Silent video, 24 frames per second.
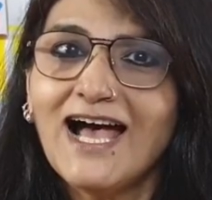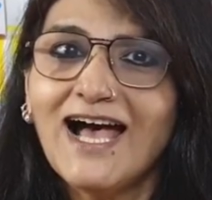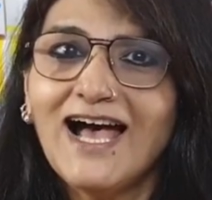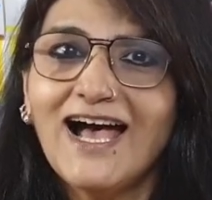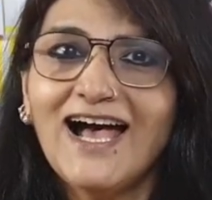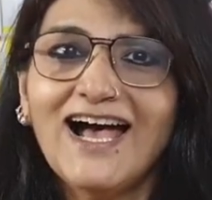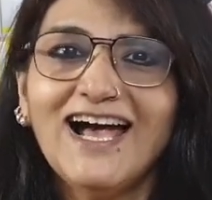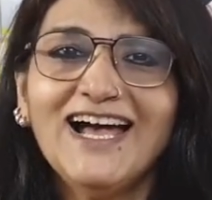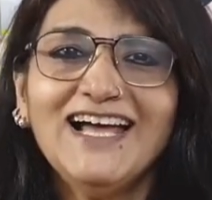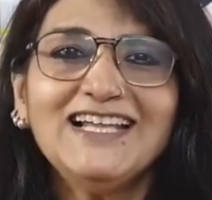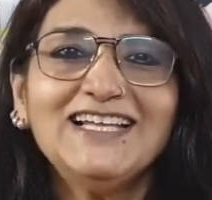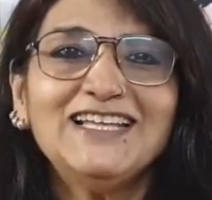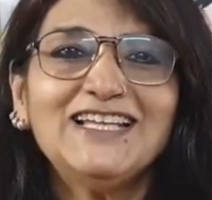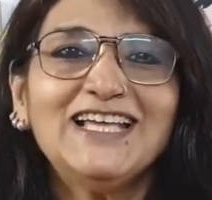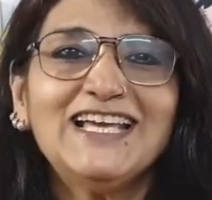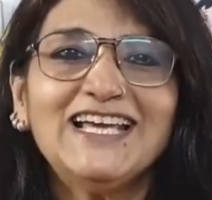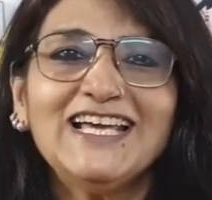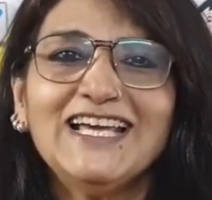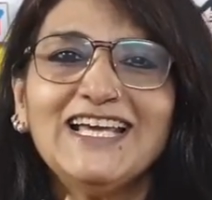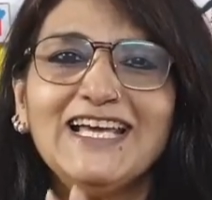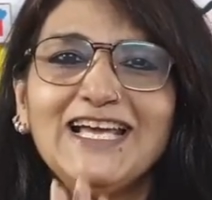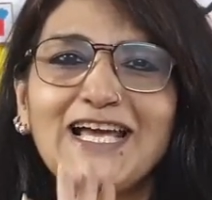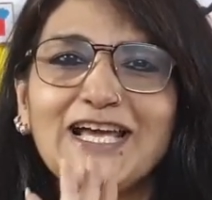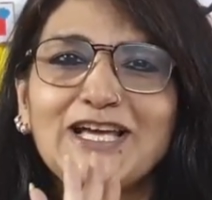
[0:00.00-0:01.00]
And
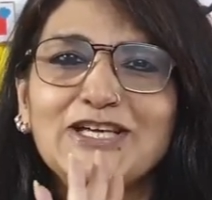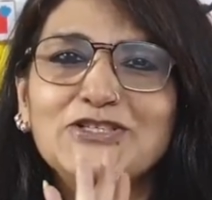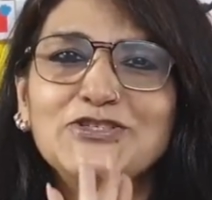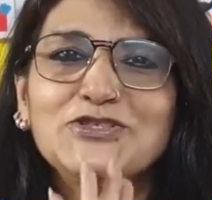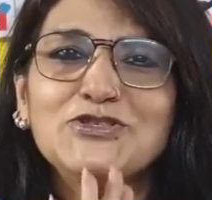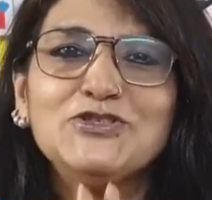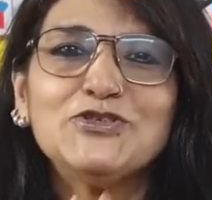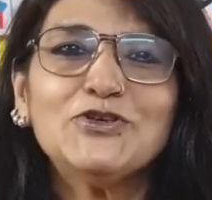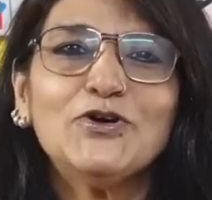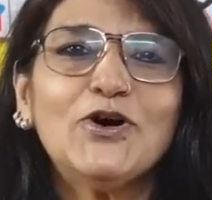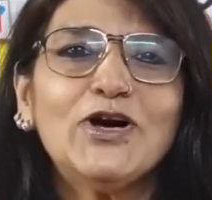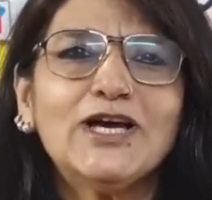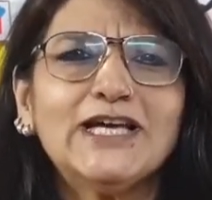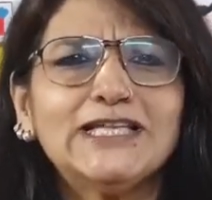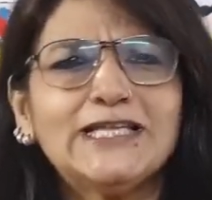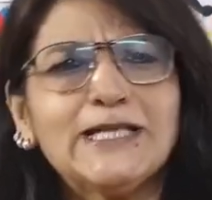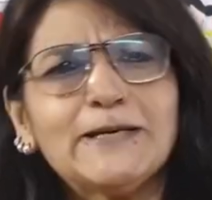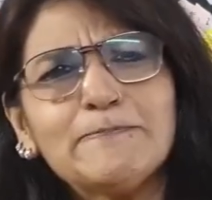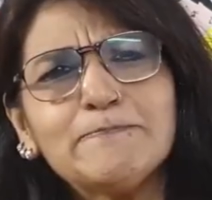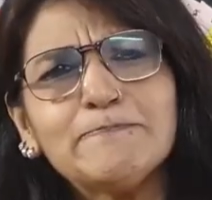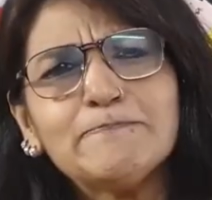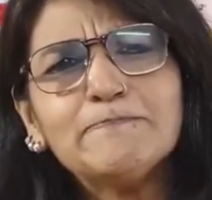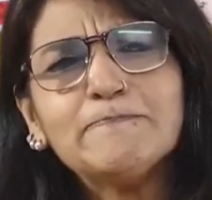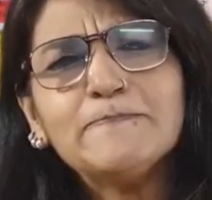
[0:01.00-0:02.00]
they enjoy. They
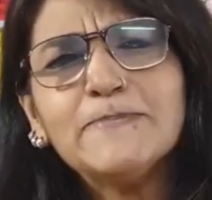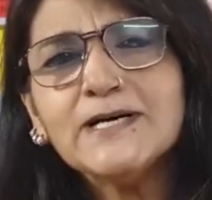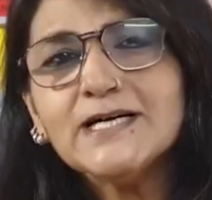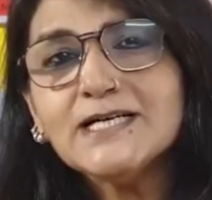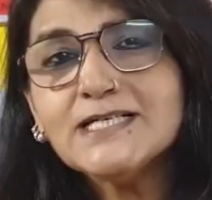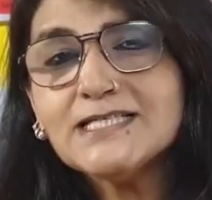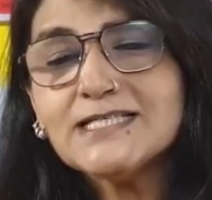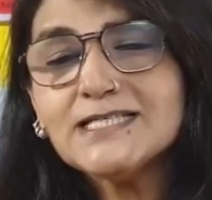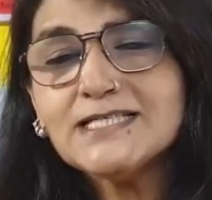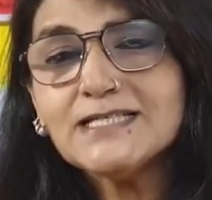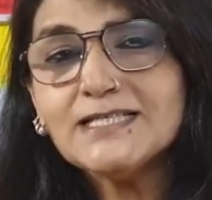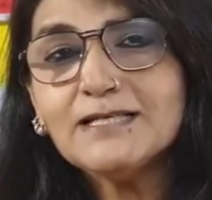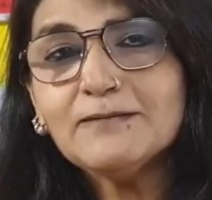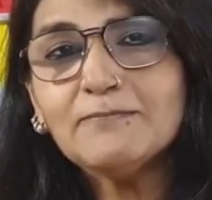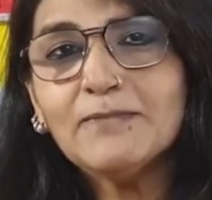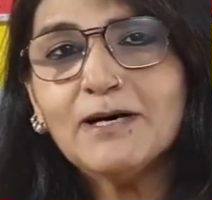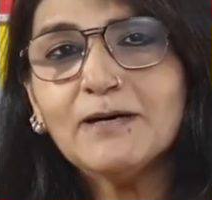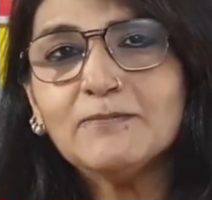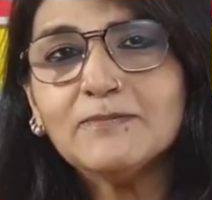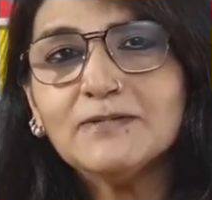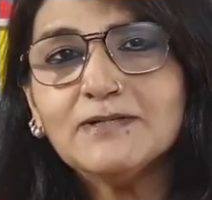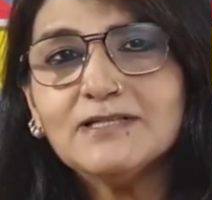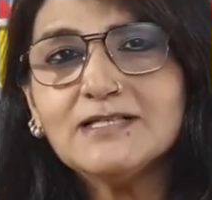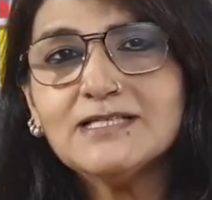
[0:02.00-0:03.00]
burst the
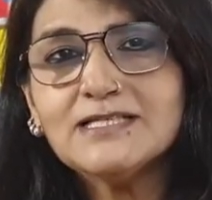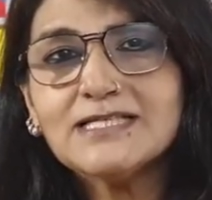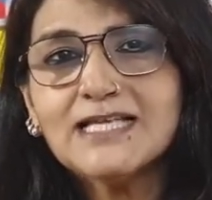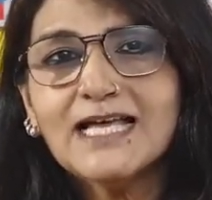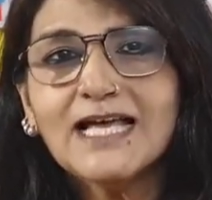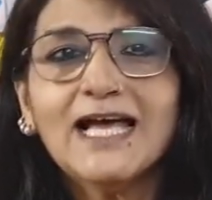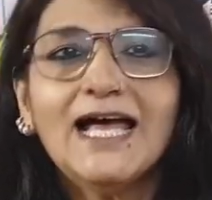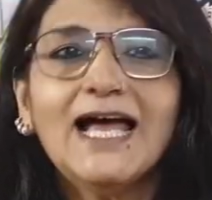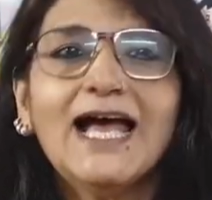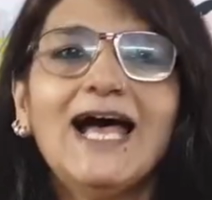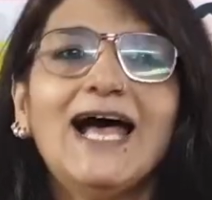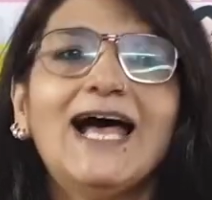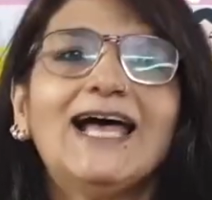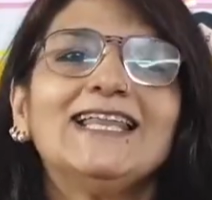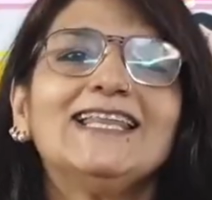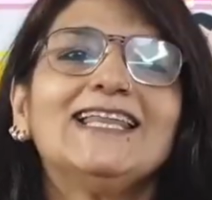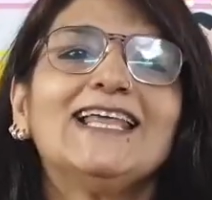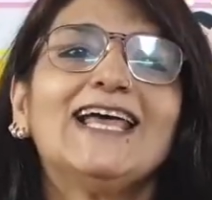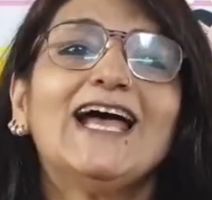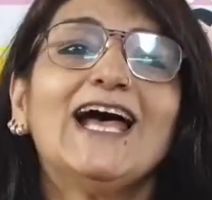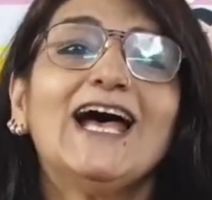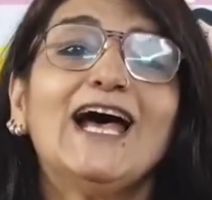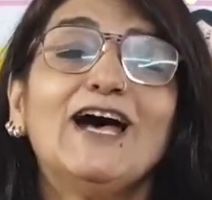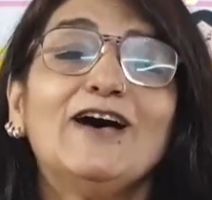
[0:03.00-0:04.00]
bubbles and
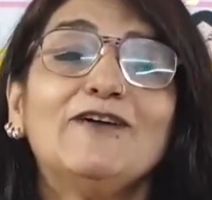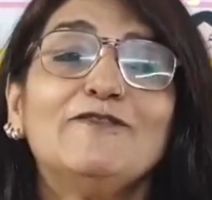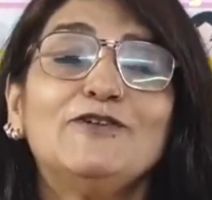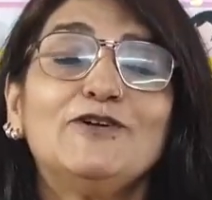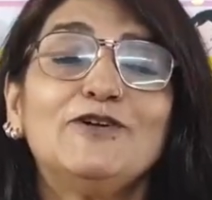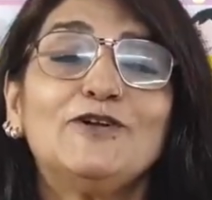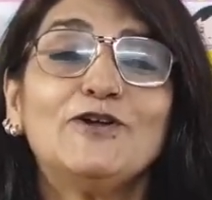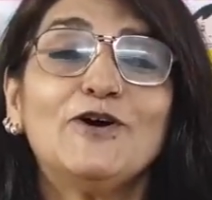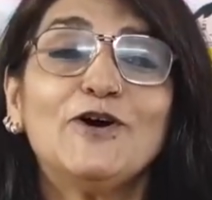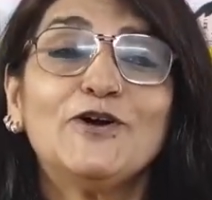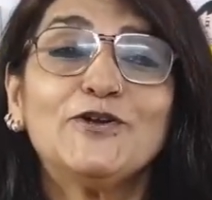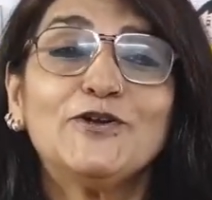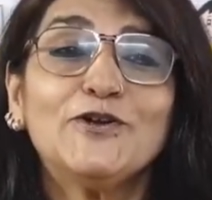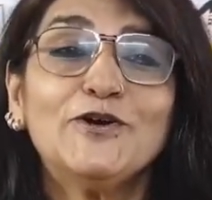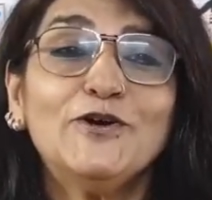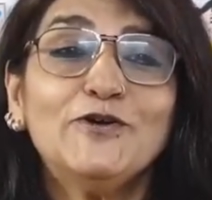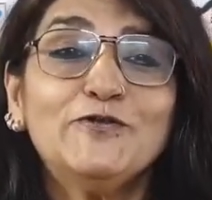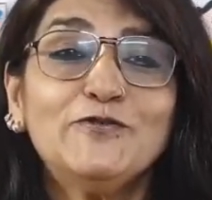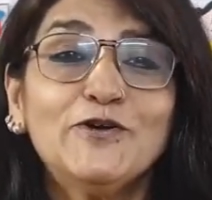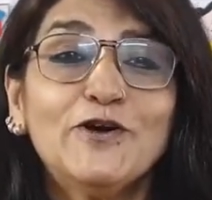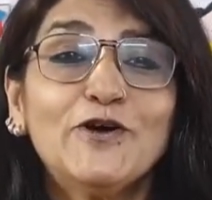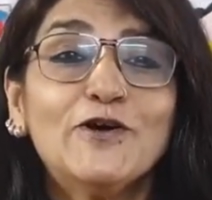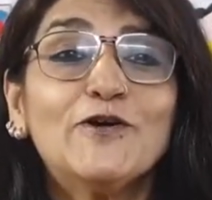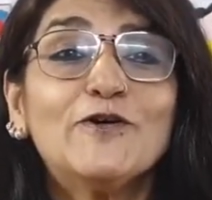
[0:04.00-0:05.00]
they have a lot
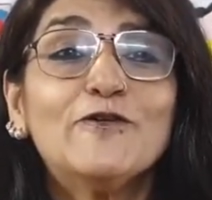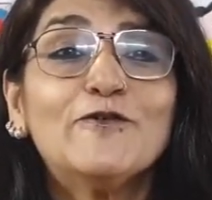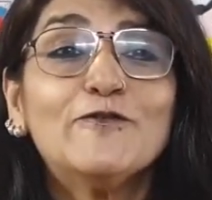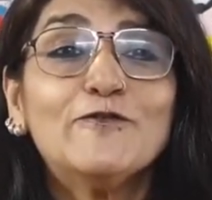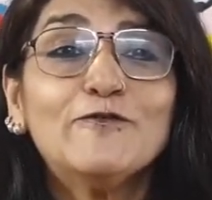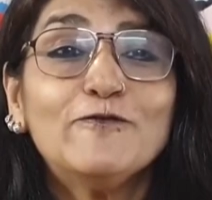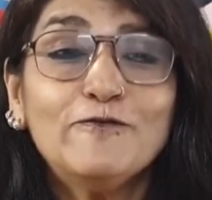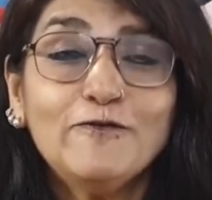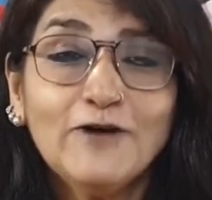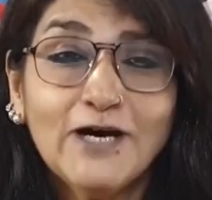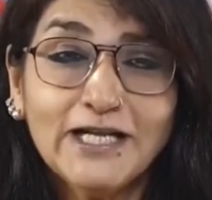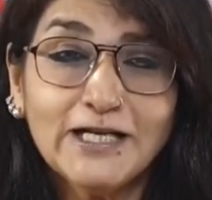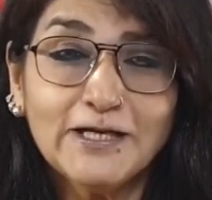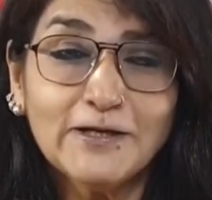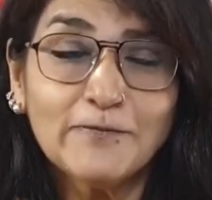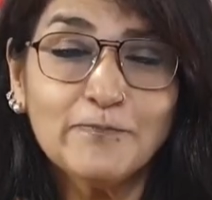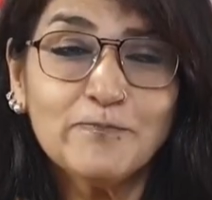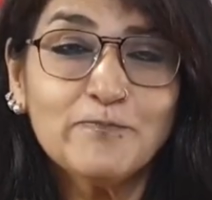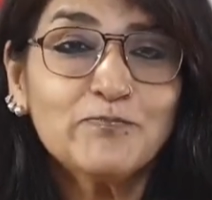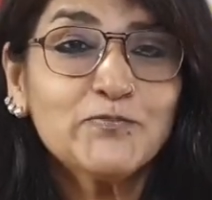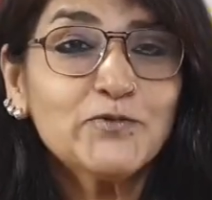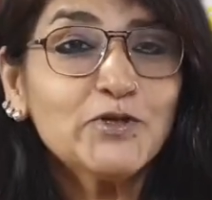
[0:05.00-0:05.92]
of fun.